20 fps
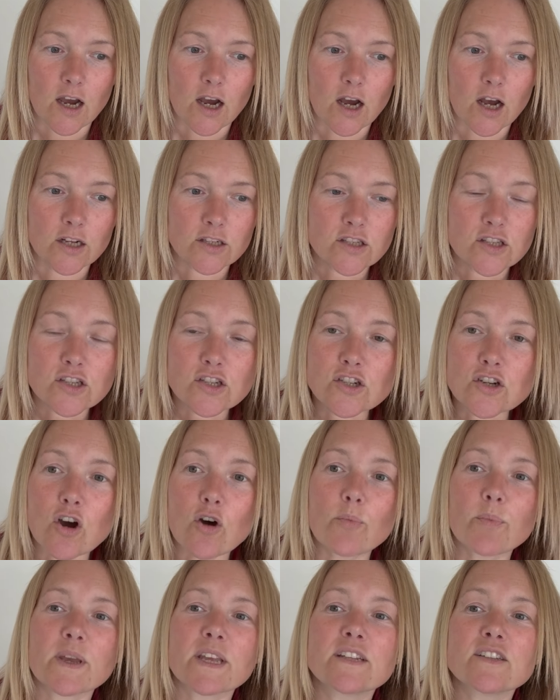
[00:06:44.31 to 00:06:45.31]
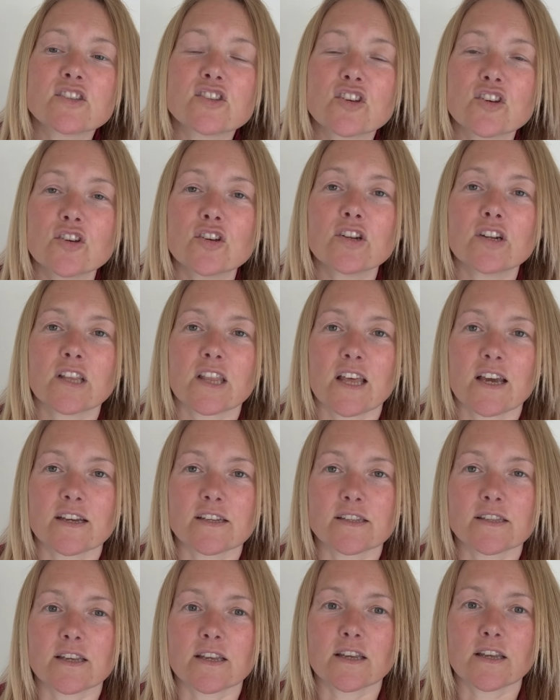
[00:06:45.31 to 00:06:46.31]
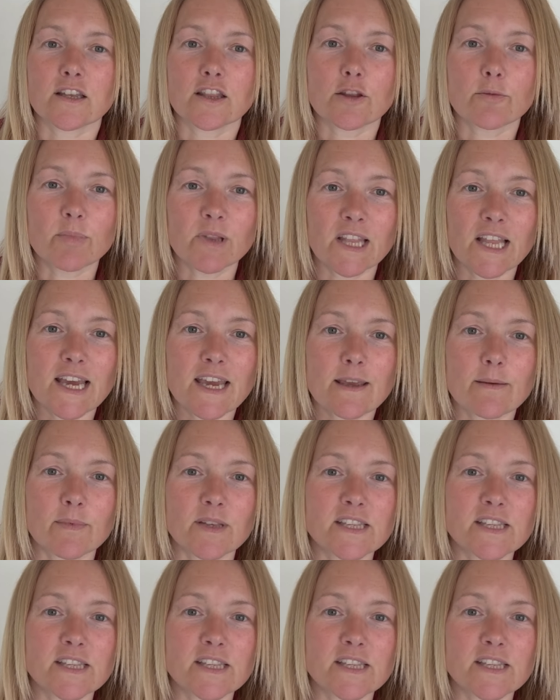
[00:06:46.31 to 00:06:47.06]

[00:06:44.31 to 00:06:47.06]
and stop internalising the blame.